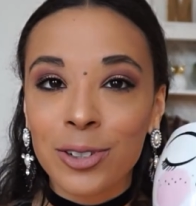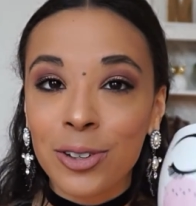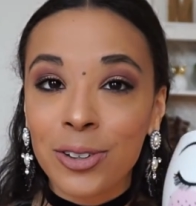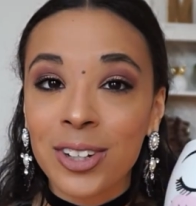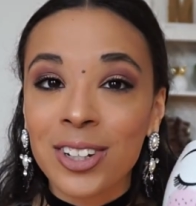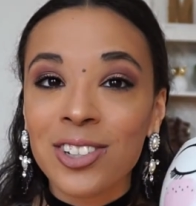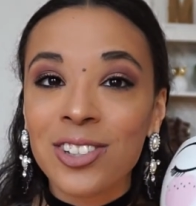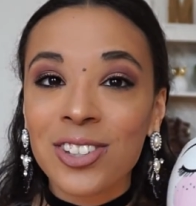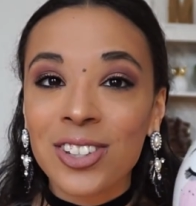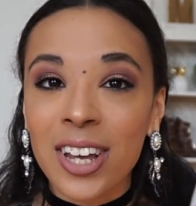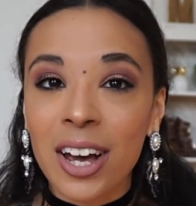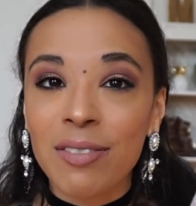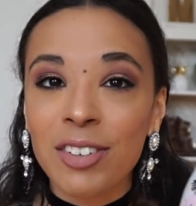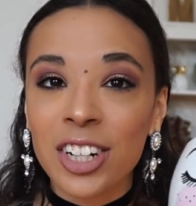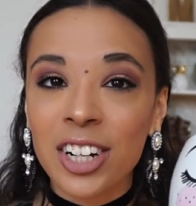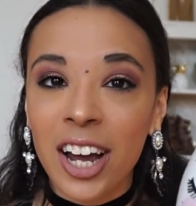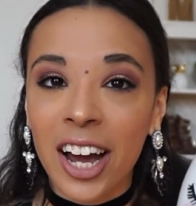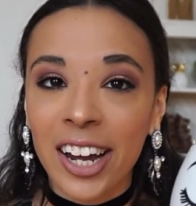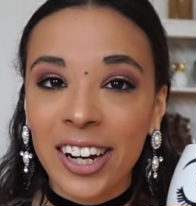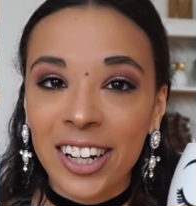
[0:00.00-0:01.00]
was only
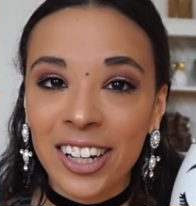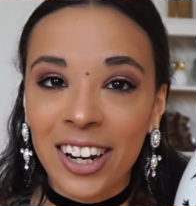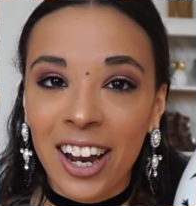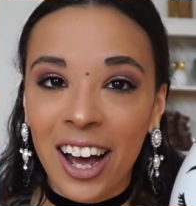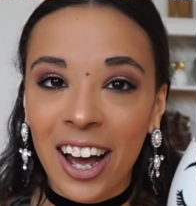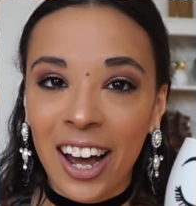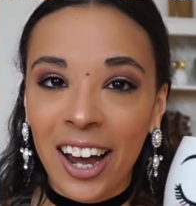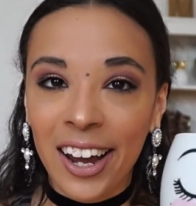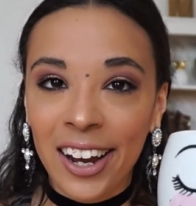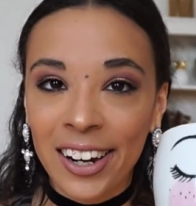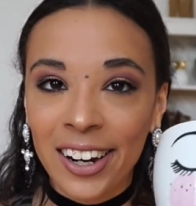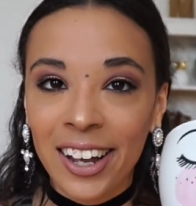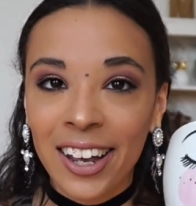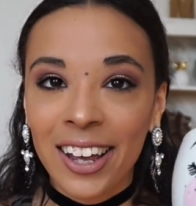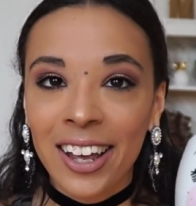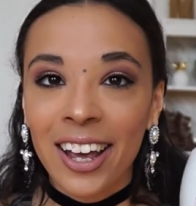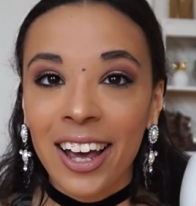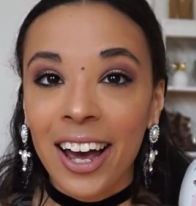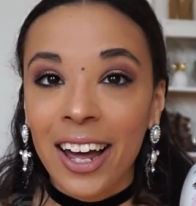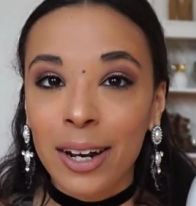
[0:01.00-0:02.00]
$7.99,
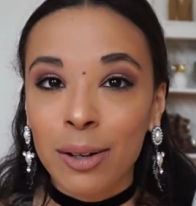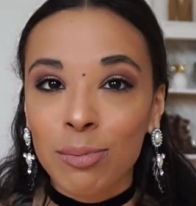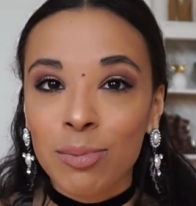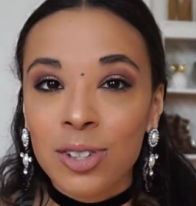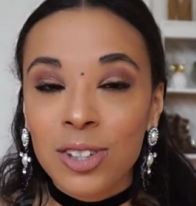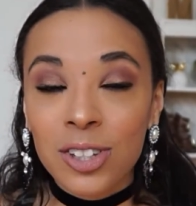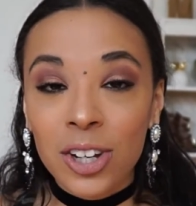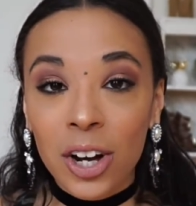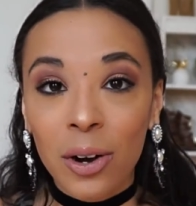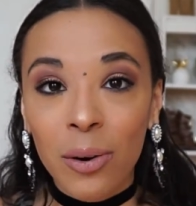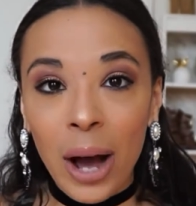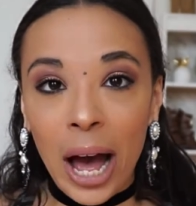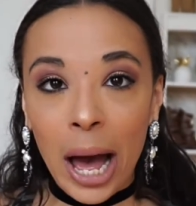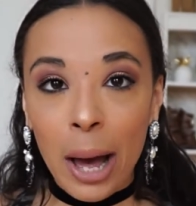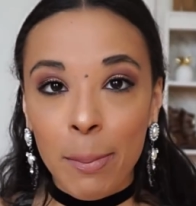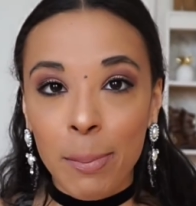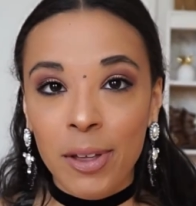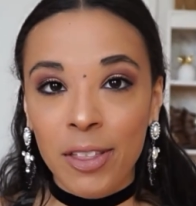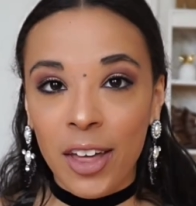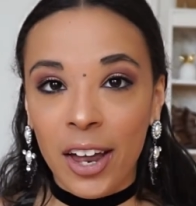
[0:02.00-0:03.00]
and I'm so
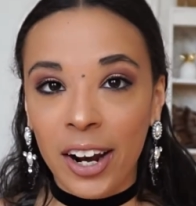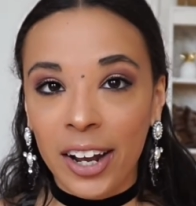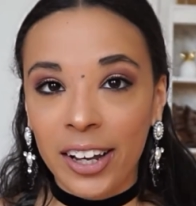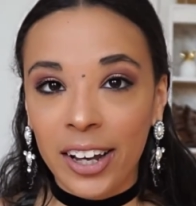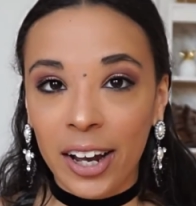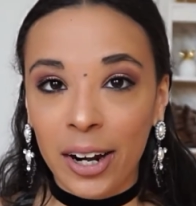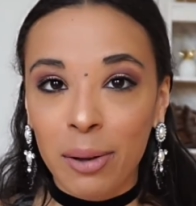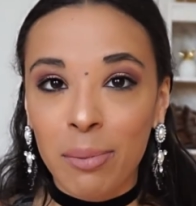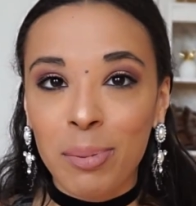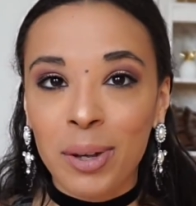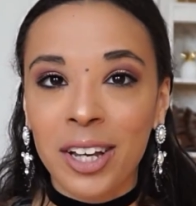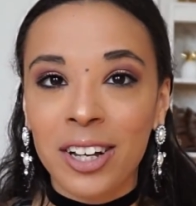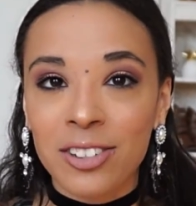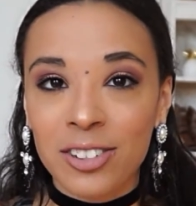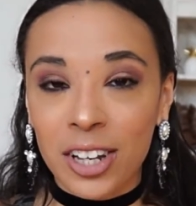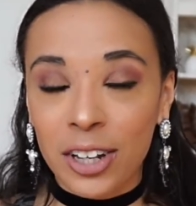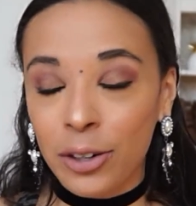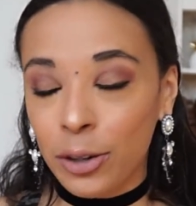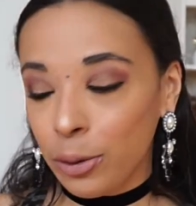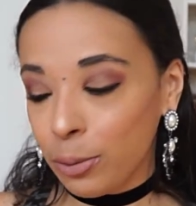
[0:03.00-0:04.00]
happy that I got it
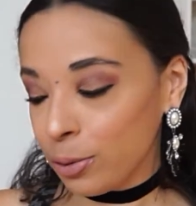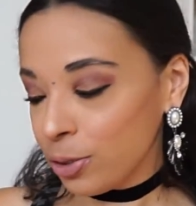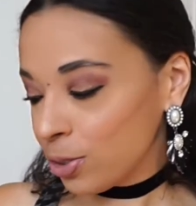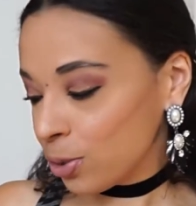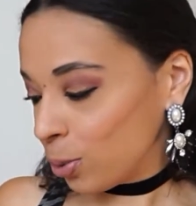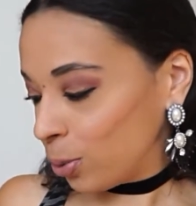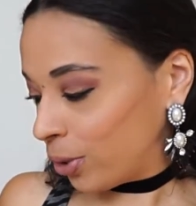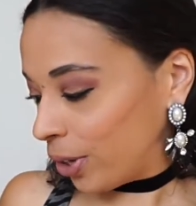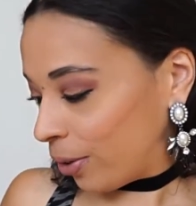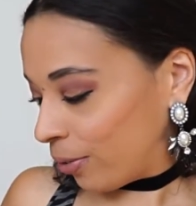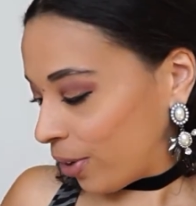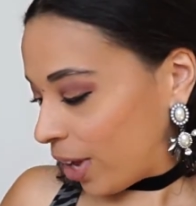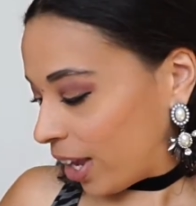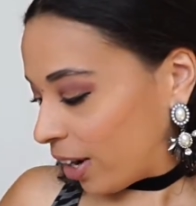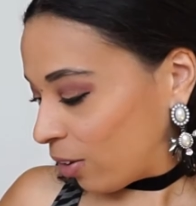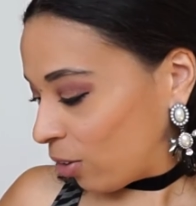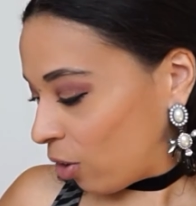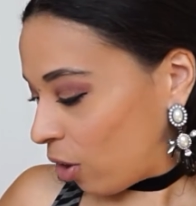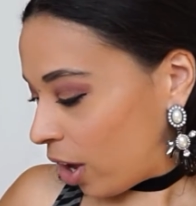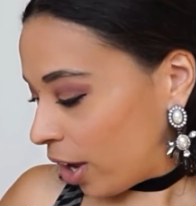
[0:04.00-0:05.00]
because I know it was sold out
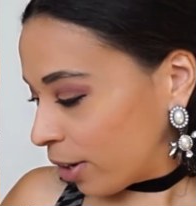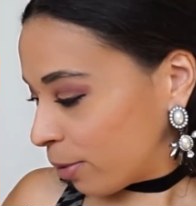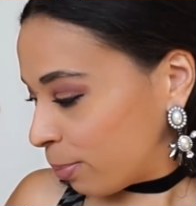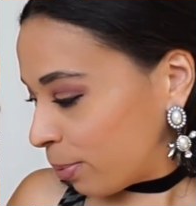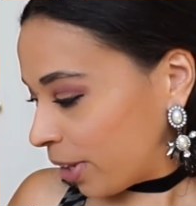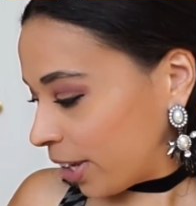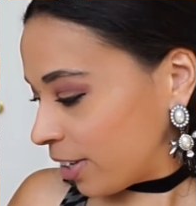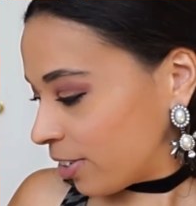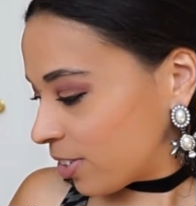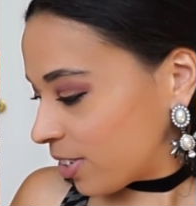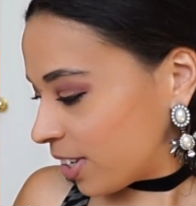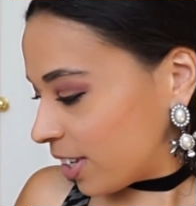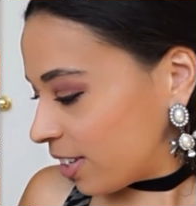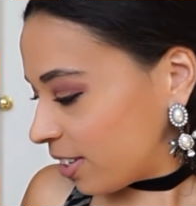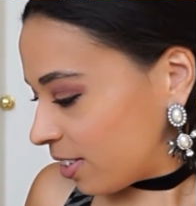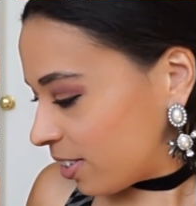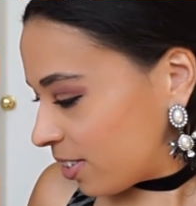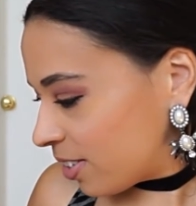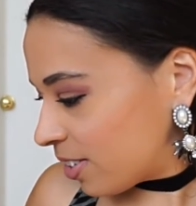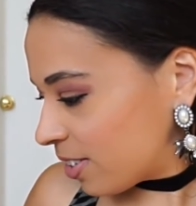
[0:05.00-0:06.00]
at a lot of
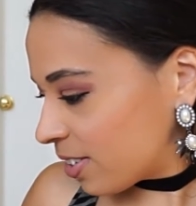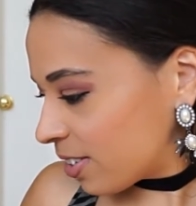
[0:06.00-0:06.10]
places.